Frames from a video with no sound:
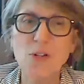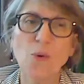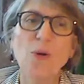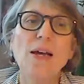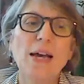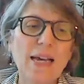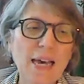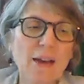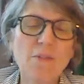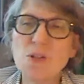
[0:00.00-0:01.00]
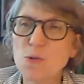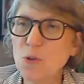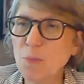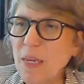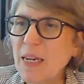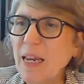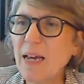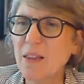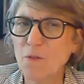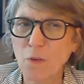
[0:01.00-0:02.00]
So again, social
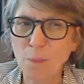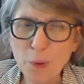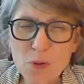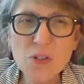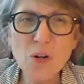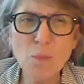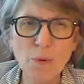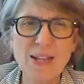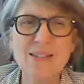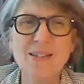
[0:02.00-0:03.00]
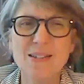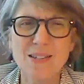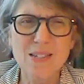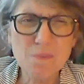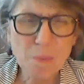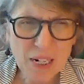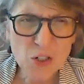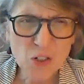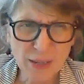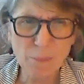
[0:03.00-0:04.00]
media, I think for personal brands is
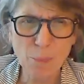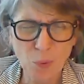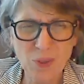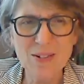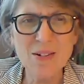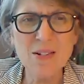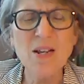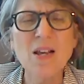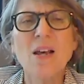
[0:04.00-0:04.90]
especially important,